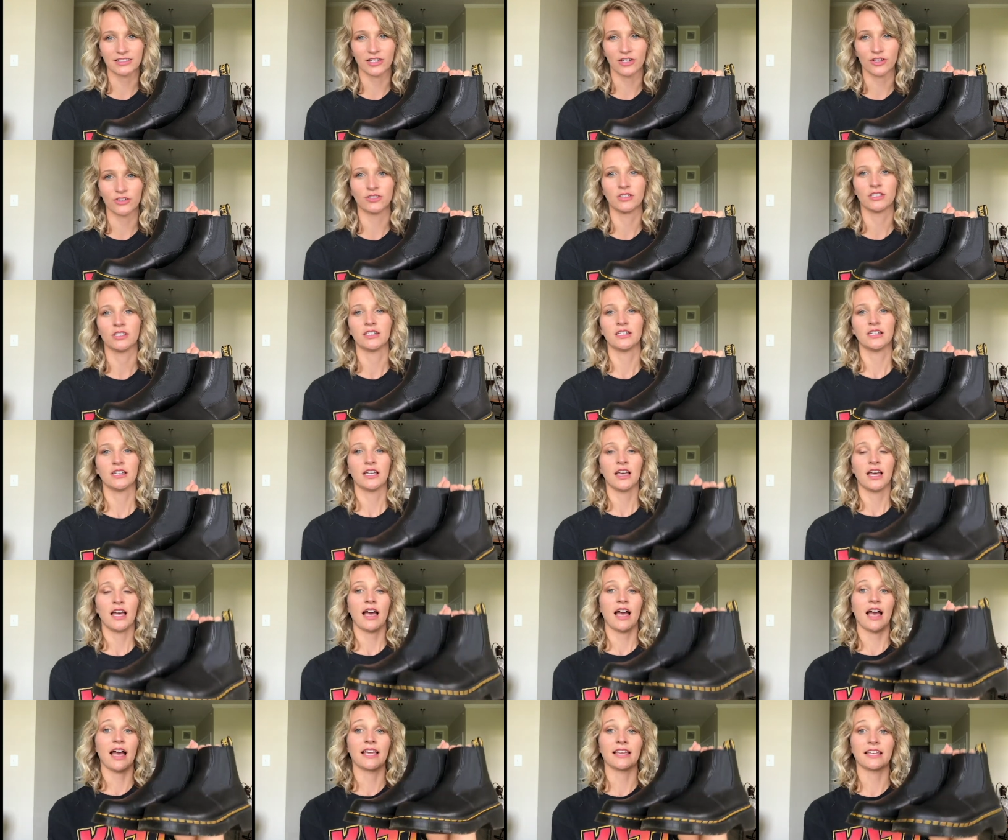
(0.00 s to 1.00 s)
So
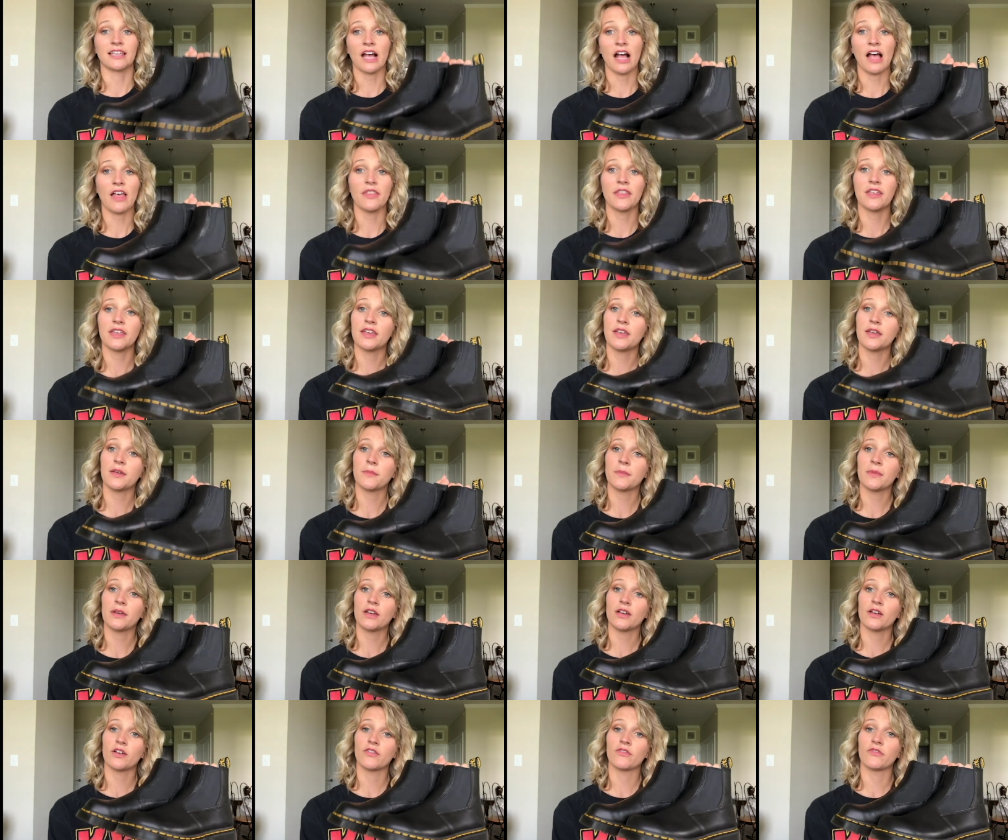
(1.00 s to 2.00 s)
I got them
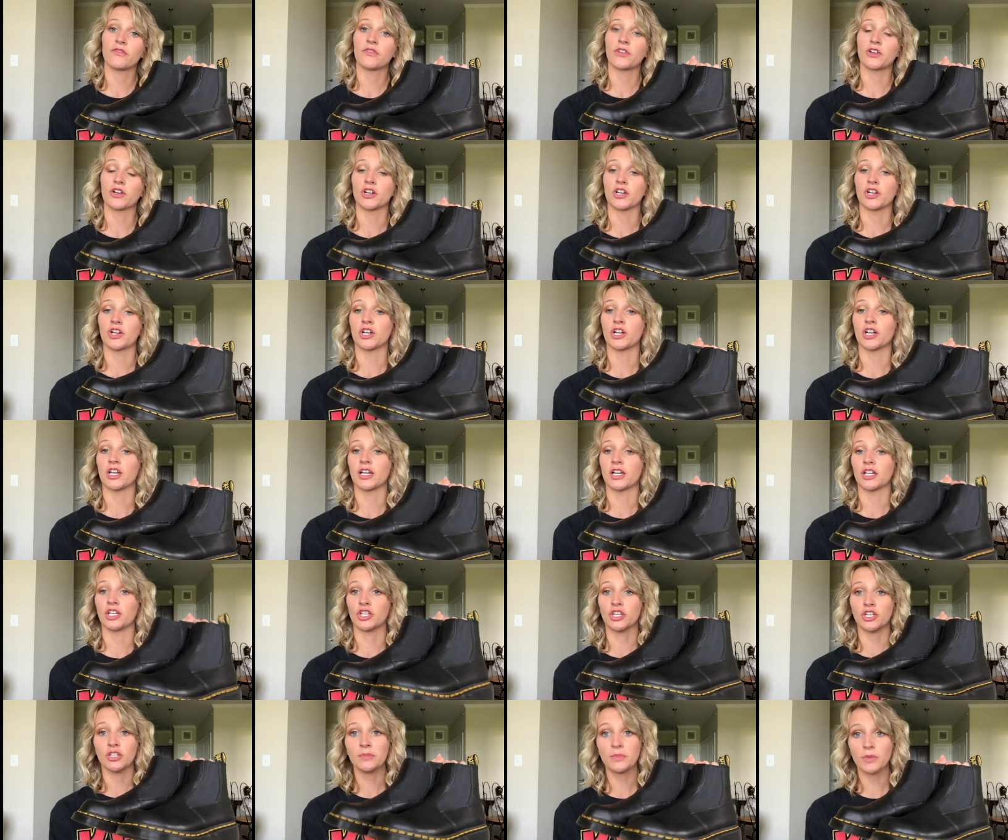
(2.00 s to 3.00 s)
for a
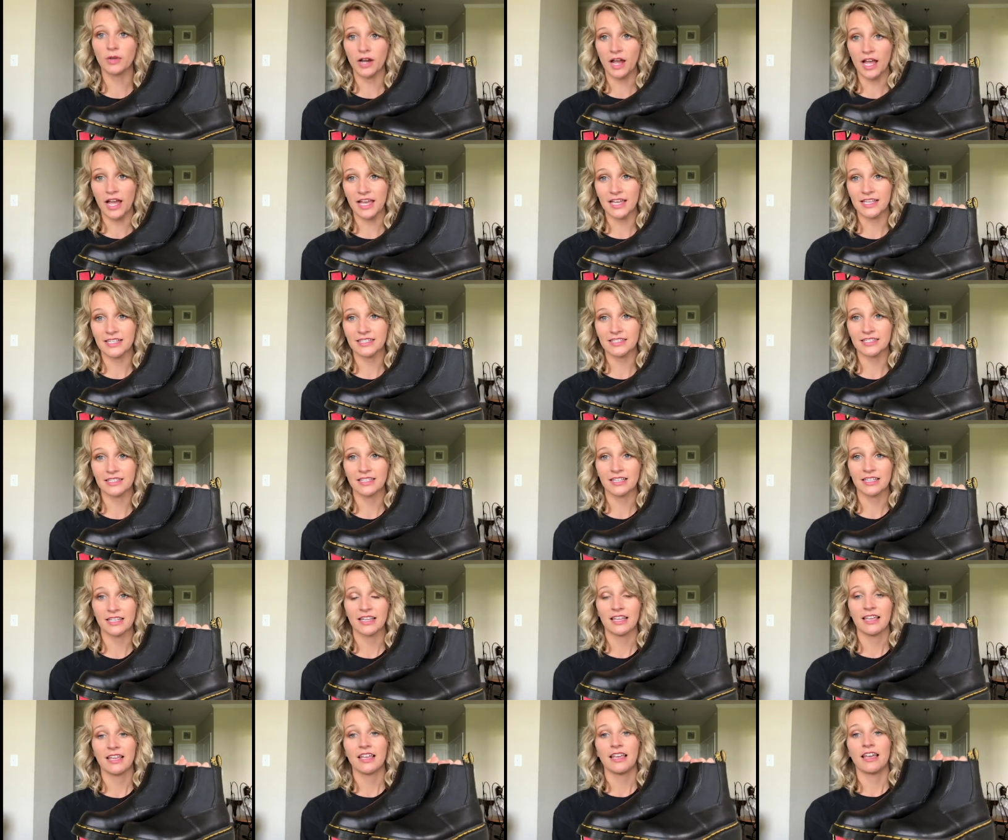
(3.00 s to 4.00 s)
good price
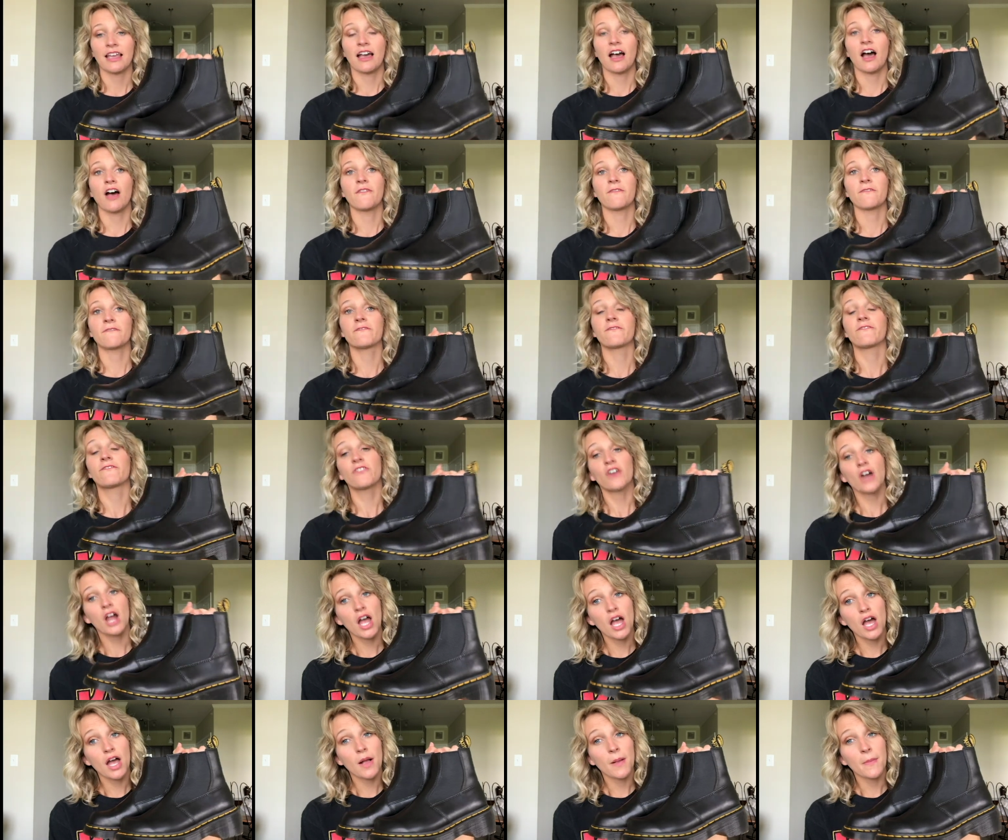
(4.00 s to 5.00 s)

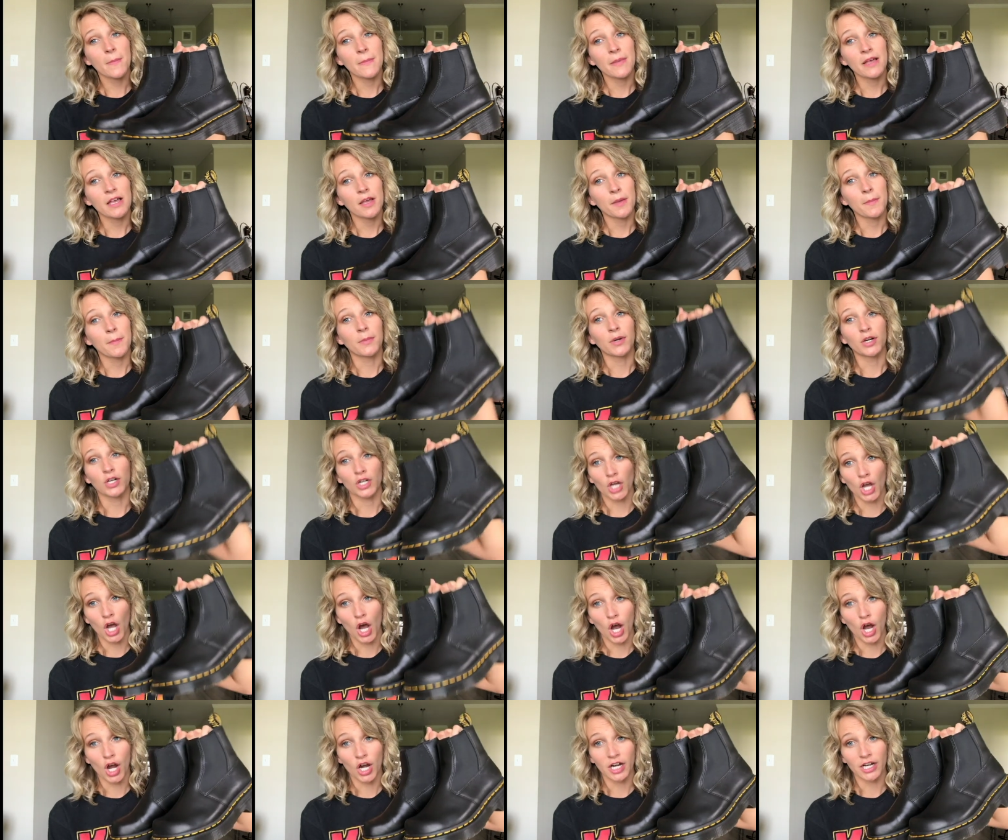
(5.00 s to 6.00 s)
from
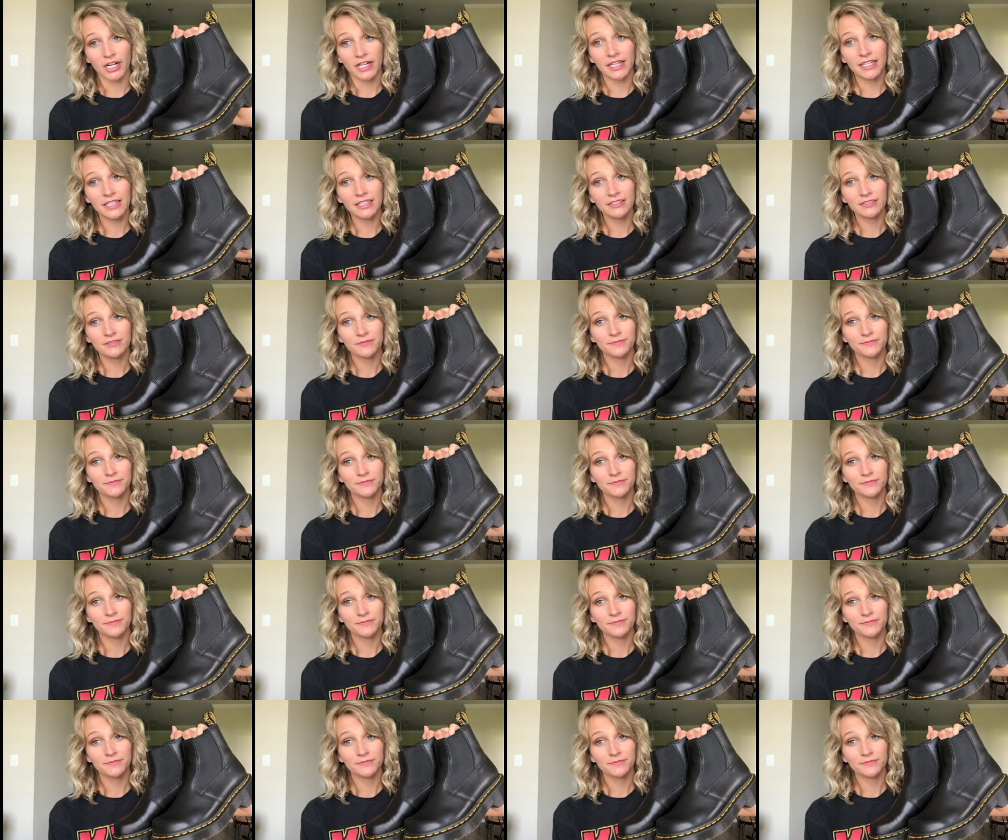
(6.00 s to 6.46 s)
Mercari,